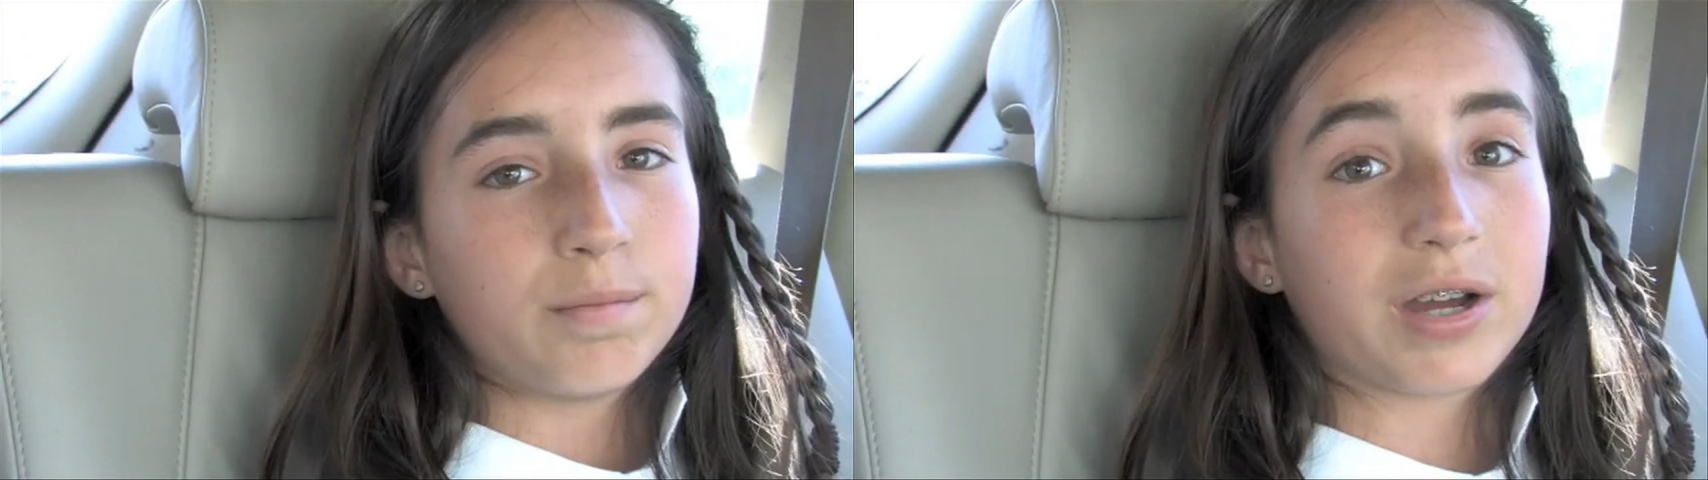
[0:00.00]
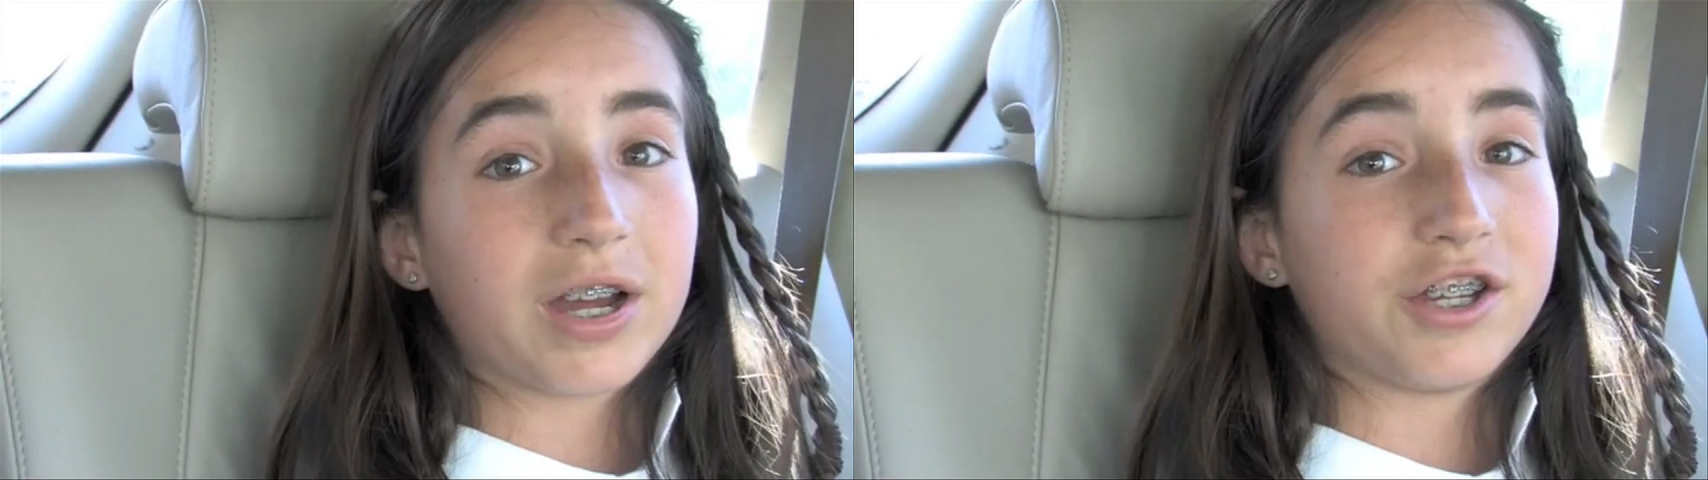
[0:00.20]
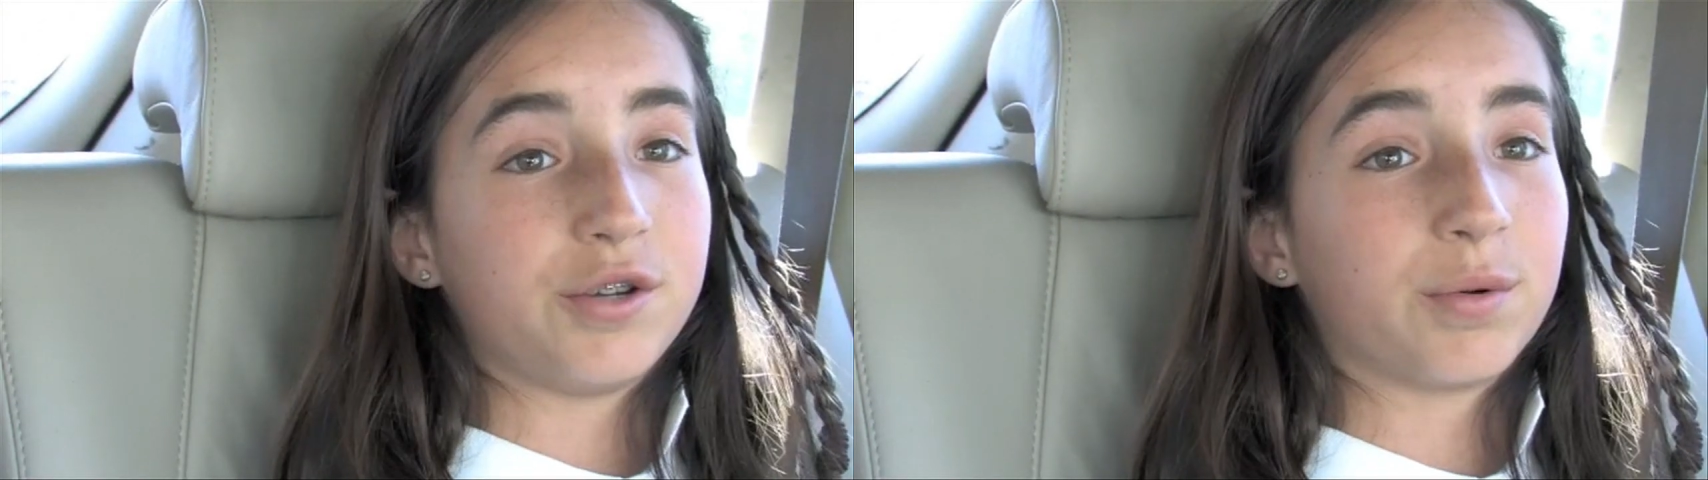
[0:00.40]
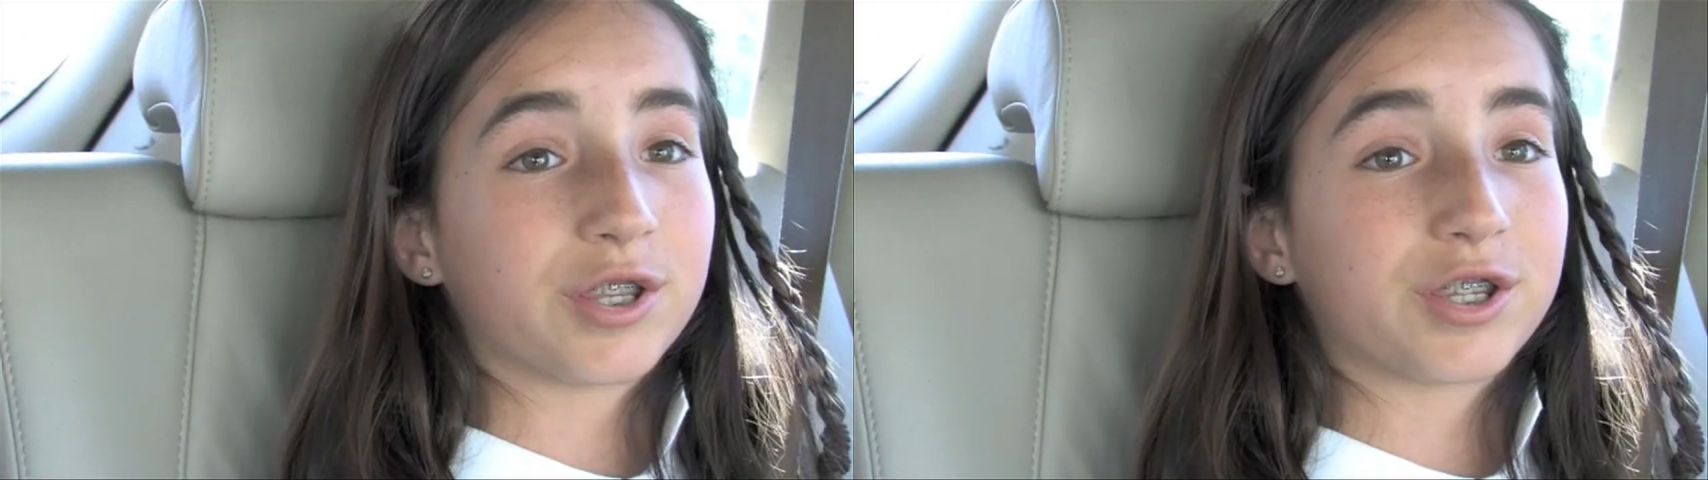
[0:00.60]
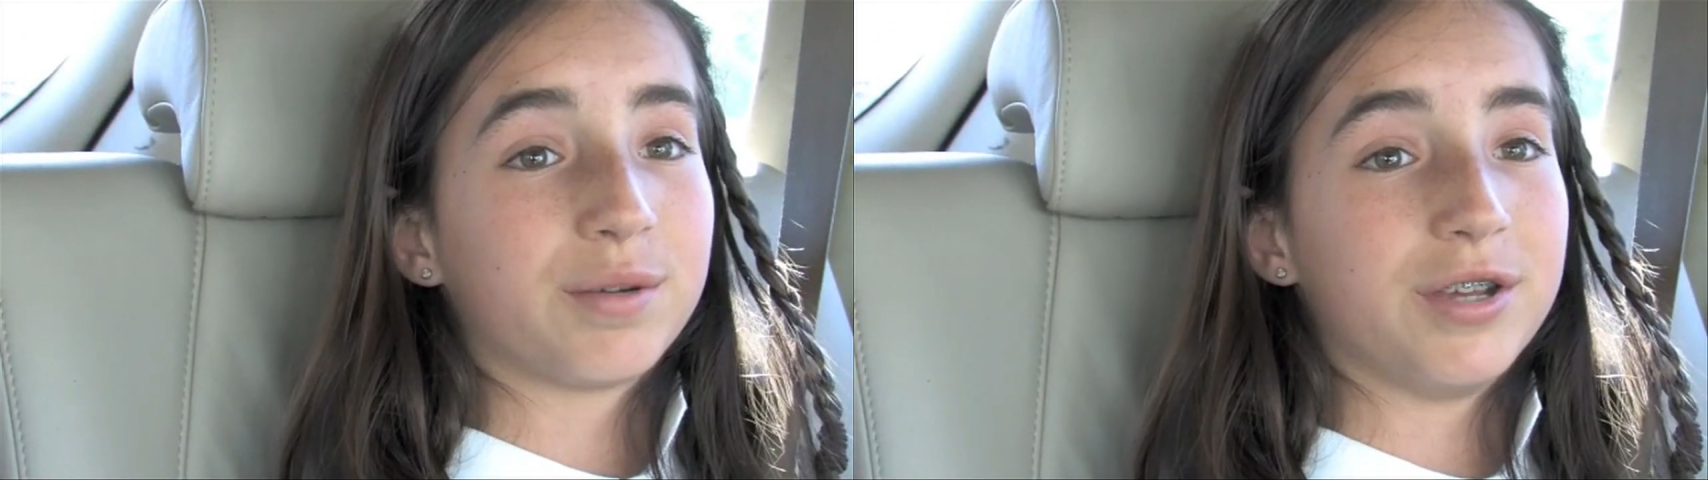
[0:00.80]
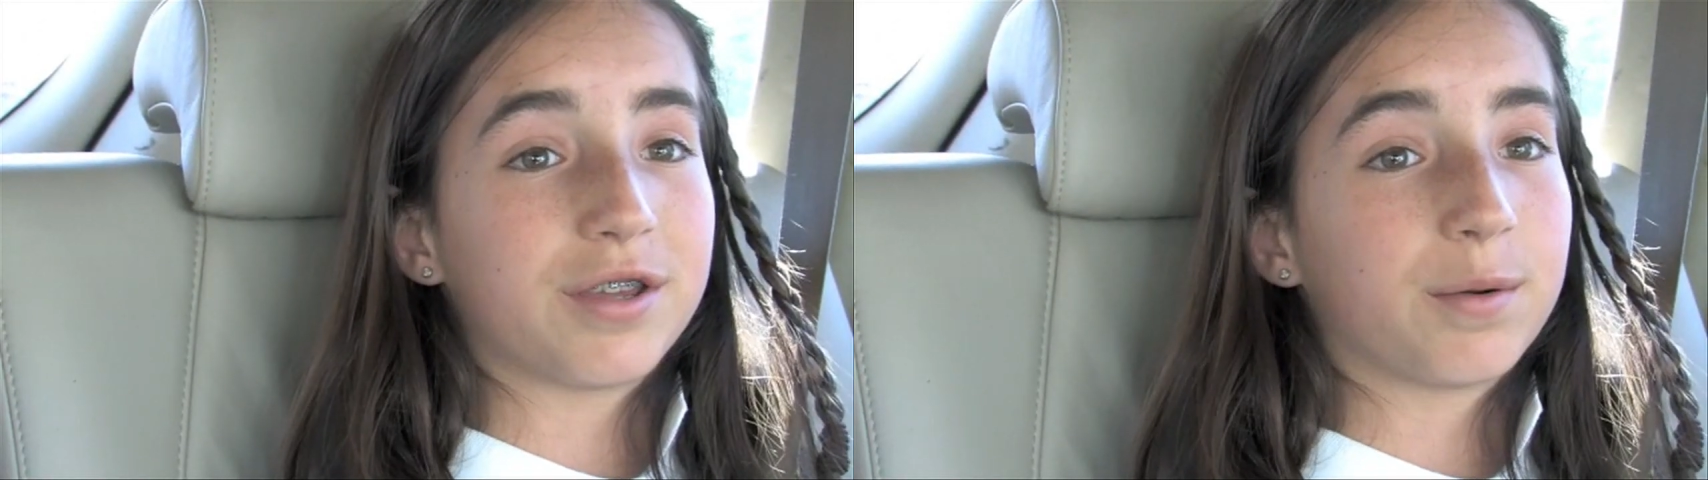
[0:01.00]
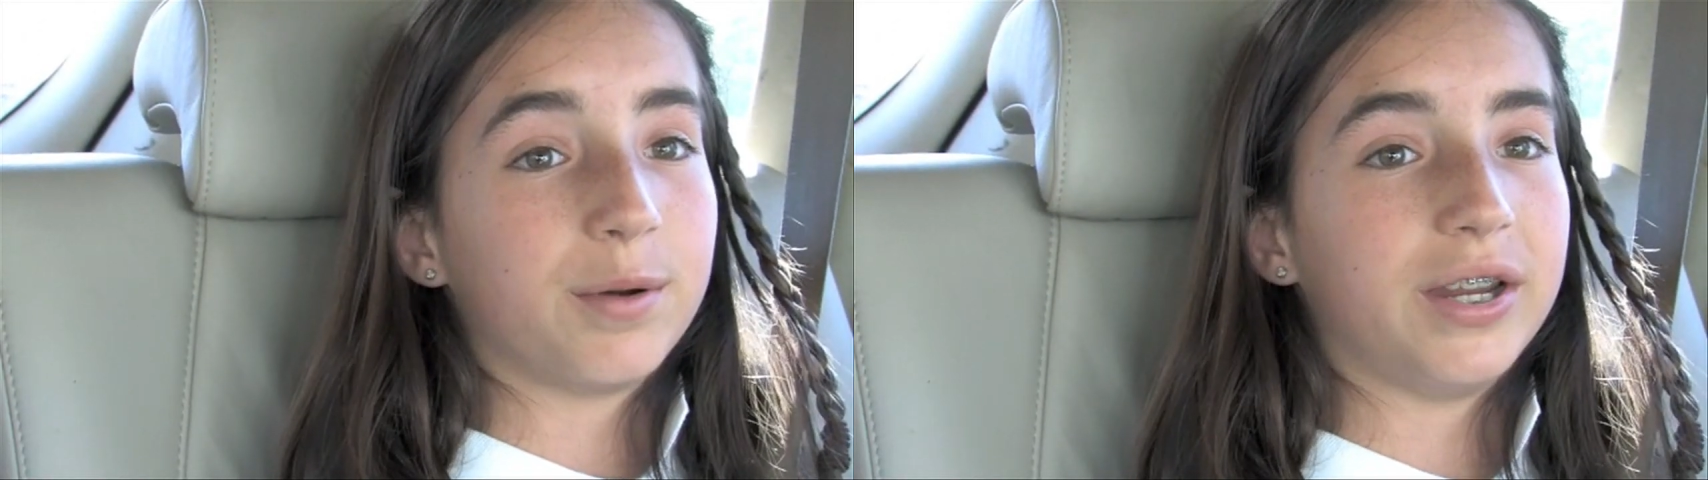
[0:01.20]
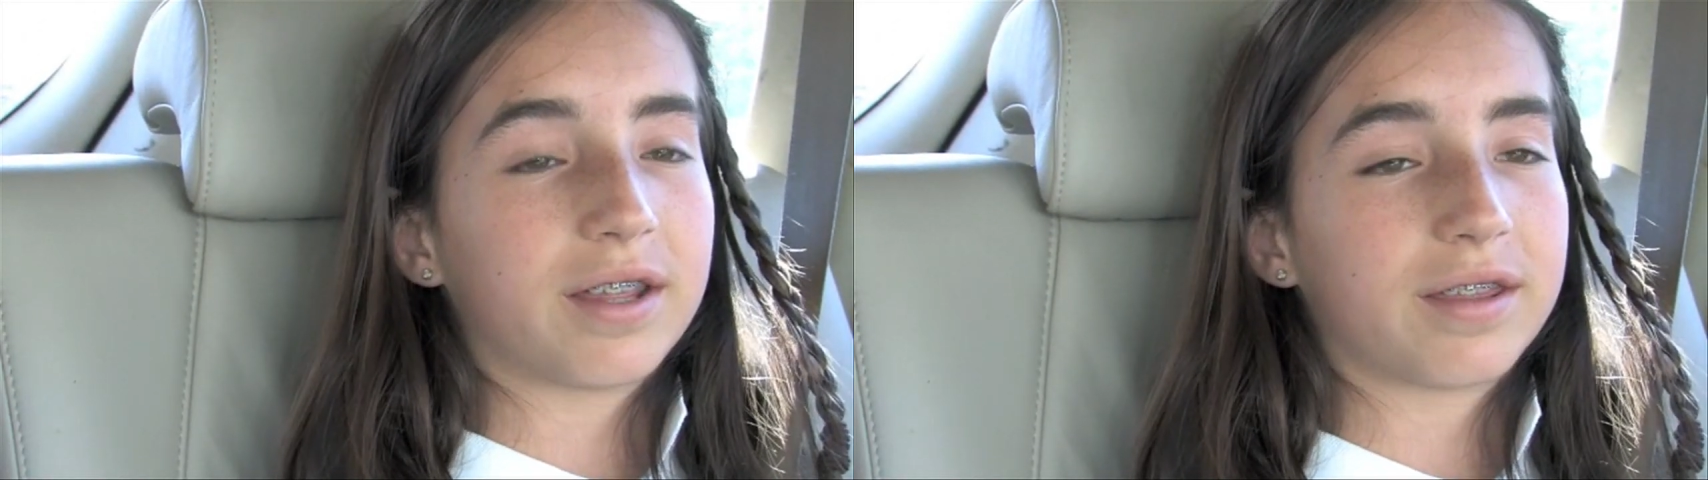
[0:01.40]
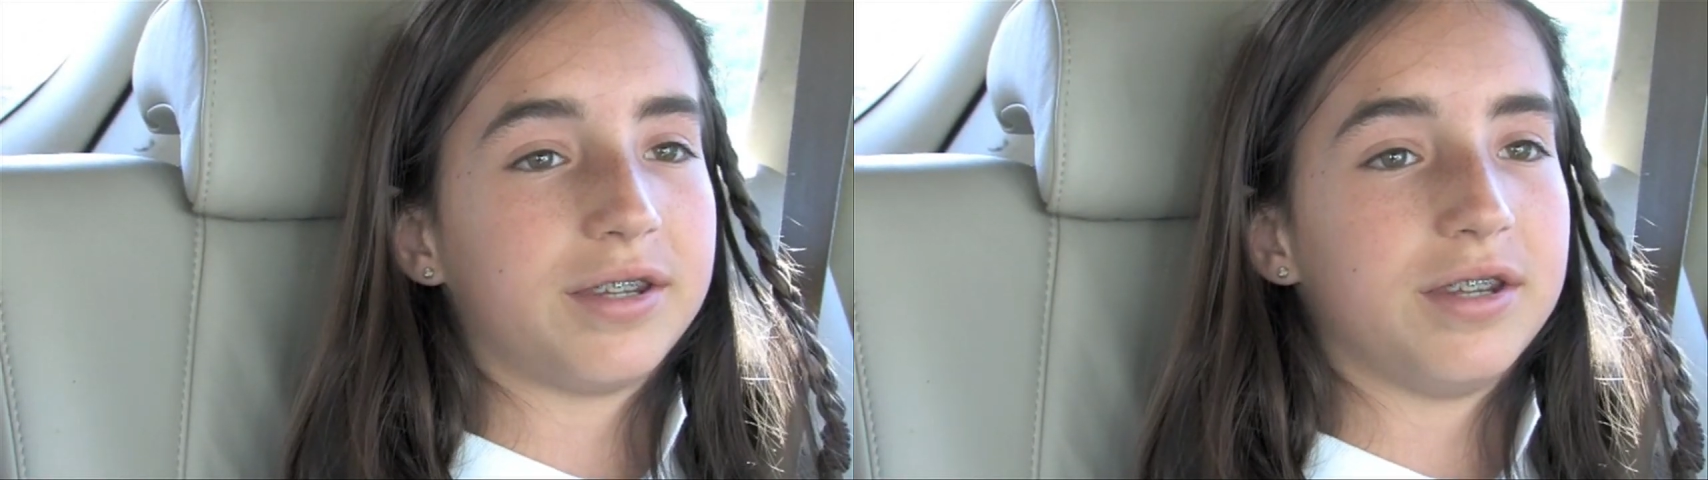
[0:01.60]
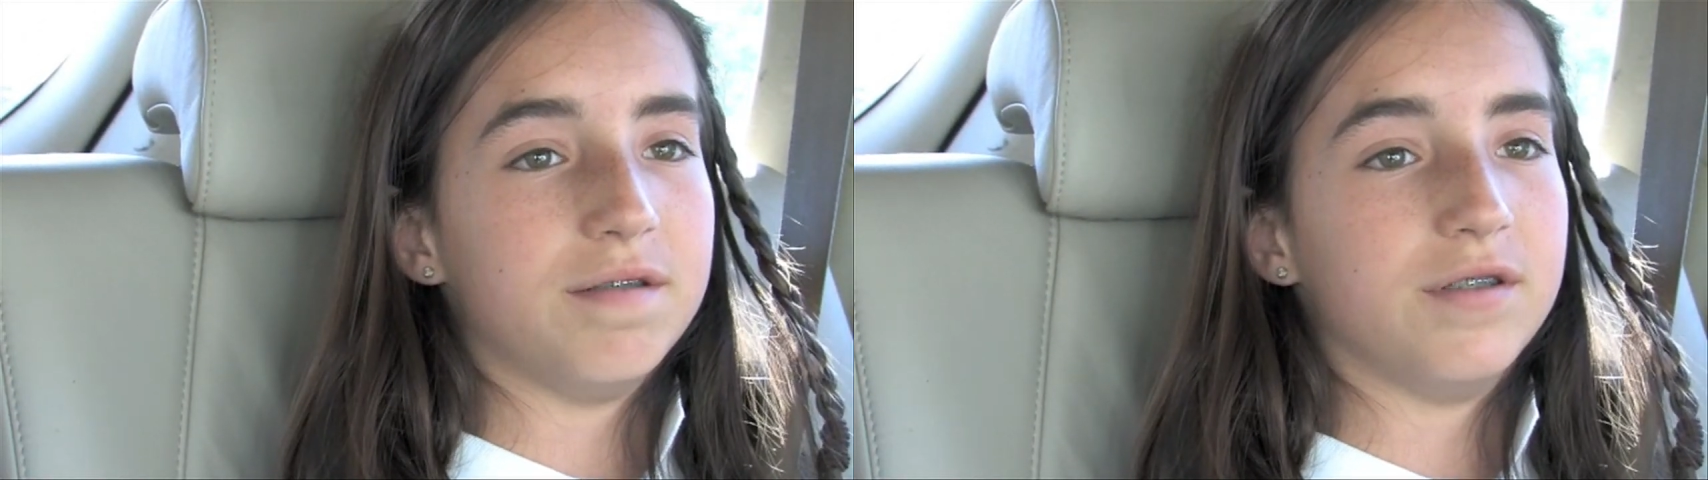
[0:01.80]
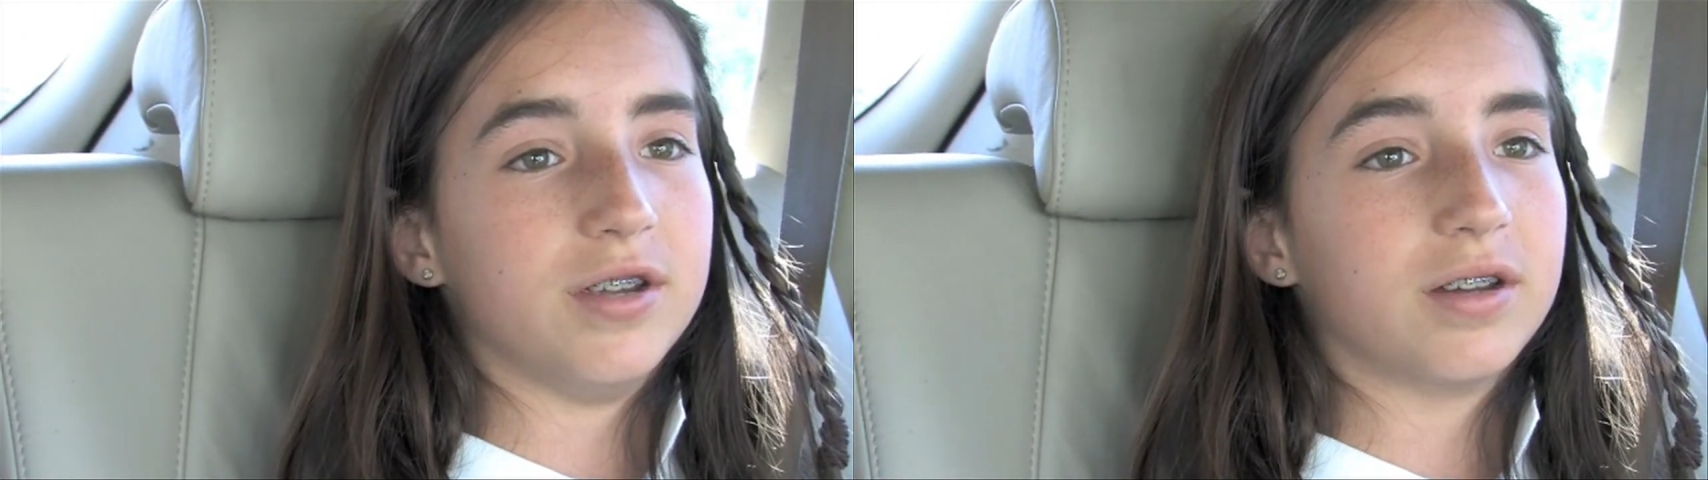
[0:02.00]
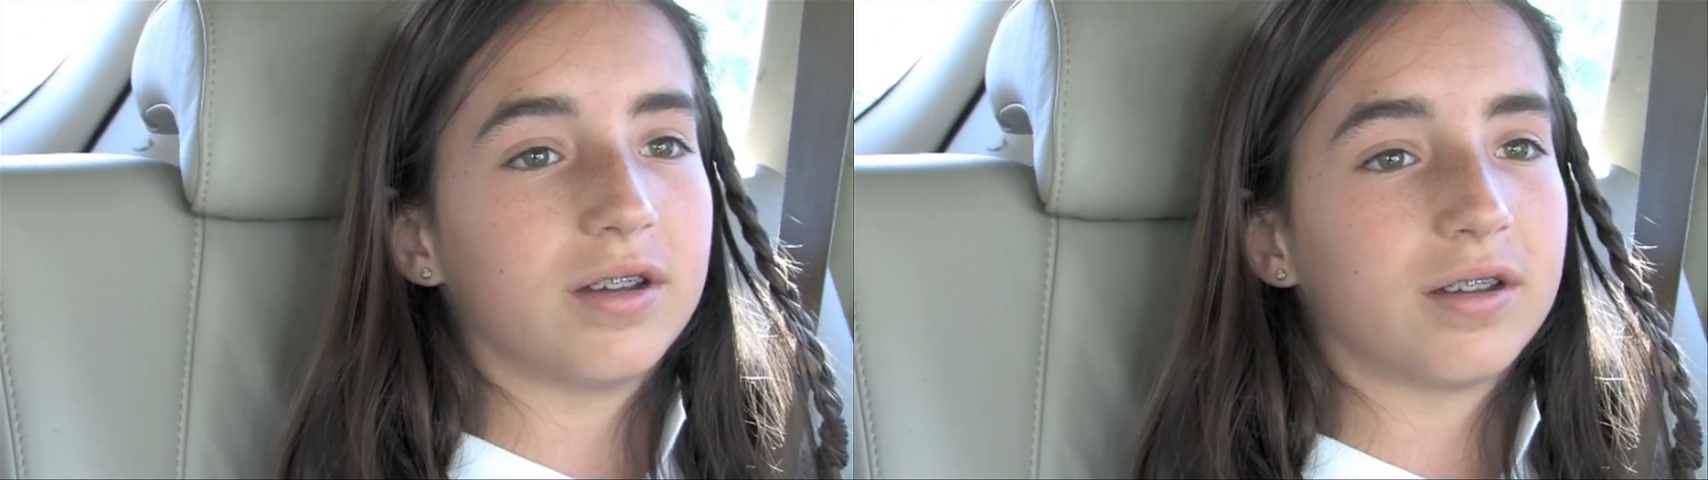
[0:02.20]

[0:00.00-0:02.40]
Because she wants to be the queen of the TV.